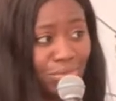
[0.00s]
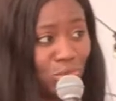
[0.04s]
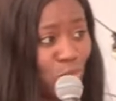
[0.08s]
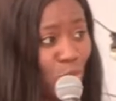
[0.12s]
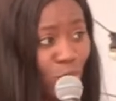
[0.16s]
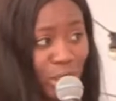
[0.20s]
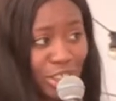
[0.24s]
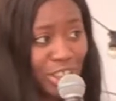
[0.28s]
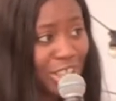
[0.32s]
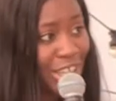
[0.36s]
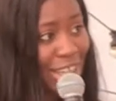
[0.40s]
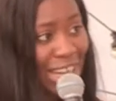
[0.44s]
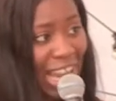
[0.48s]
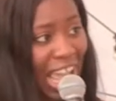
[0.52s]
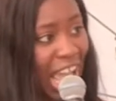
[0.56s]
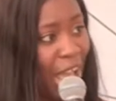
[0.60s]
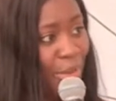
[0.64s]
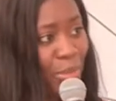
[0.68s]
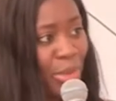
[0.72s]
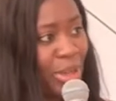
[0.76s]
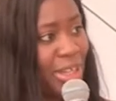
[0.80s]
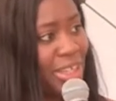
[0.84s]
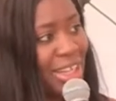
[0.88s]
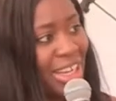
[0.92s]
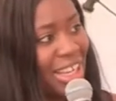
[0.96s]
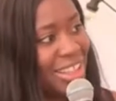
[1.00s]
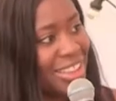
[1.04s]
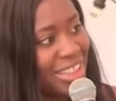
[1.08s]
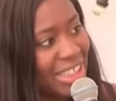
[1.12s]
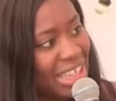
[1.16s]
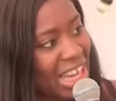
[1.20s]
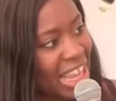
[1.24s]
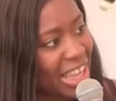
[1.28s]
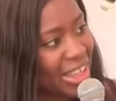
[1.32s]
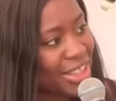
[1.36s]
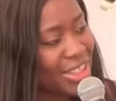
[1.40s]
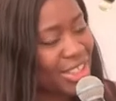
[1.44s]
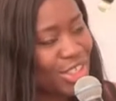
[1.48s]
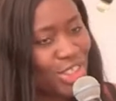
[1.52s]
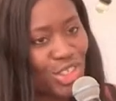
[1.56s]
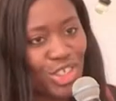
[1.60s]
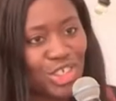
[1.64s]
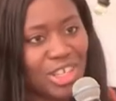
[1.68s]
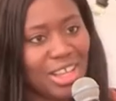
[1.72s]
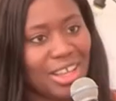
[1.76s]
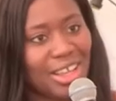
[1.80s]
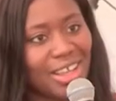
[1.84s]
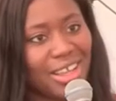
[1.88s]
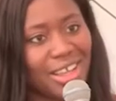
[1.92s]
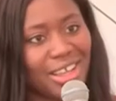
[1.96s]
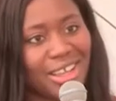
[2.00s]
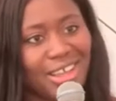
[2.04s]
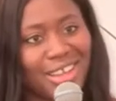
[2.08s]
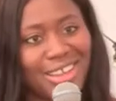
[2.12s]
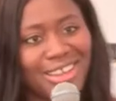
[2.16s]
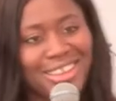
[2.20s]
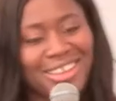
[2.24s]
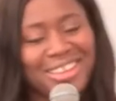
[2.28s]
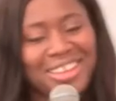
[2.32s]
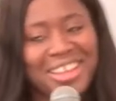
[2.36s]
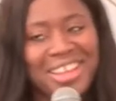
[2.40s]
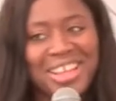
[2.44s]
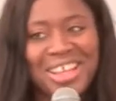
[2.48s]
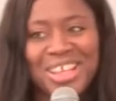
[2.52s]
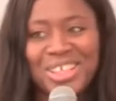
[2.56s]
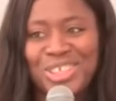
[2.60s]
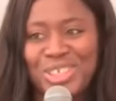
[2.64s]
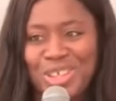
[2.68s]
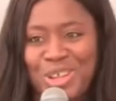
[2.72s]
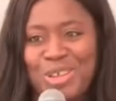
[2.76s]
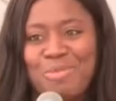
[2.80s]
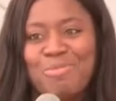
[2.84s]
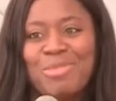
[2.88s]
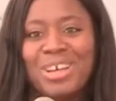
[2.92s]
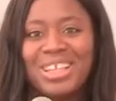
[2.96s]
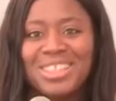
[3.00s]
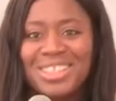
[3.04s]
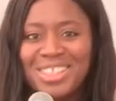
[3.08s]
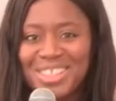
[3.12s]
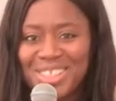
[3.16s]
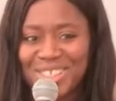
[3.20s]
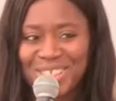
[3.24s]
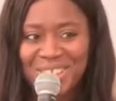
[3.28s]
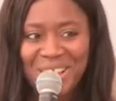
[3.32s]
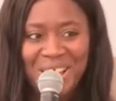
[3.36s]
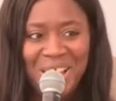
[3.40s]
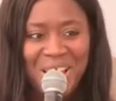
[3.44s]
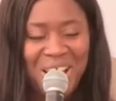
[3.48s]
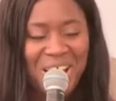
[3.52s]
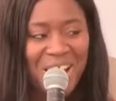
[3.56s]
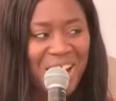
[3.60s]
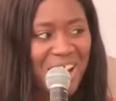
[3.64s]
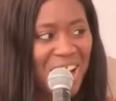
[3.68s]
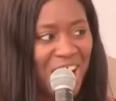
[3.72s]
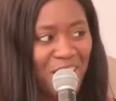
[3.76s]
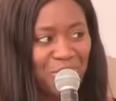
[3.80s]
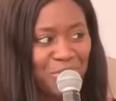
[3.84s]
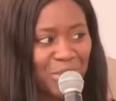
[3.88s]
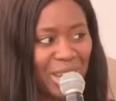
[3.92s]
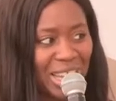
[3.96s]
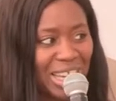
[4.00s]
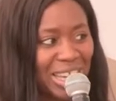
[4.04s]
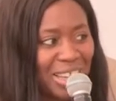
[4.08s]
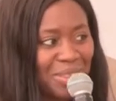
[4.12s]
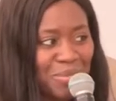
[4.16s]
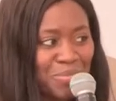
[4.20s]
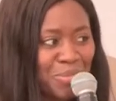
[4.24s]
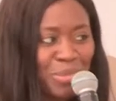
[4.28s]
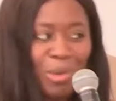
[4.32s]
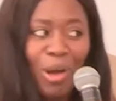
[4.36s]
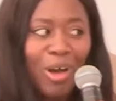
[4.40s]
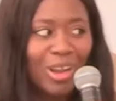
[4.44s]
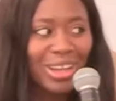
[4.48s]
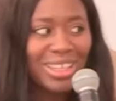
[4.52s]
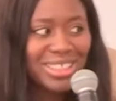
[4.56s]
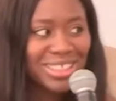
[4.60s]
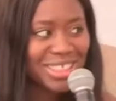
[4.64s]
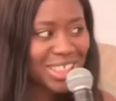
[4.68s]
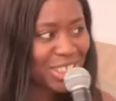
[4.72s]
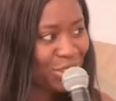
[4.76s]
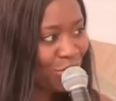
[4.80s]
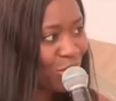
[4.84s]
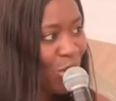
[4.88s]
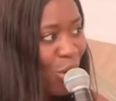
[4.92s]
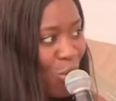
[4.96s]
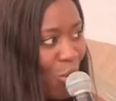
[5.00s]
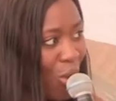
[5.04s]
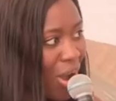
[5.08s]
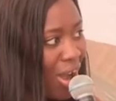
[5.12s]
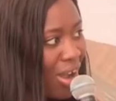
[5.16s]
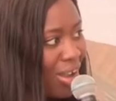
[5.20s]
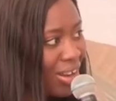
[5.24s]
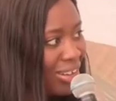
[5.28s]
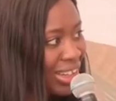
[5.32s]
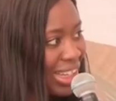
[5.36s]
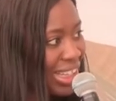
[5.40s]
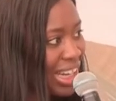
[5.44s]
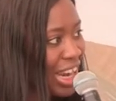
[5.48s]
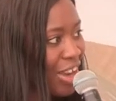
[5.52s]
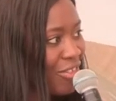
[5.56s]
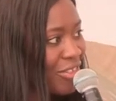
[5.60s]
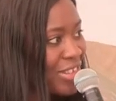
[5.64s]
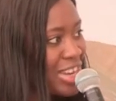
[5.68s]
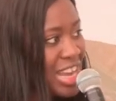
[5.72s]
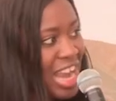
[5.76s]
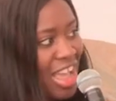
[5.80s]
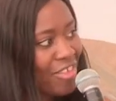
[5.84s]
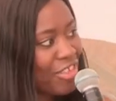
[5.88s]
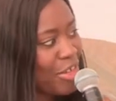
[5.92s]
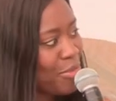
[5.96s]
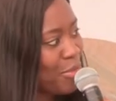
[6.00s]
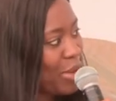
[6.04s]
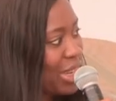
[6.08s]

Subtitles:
what's going to happen in the next 2 months. I've been in politics for a while and I've never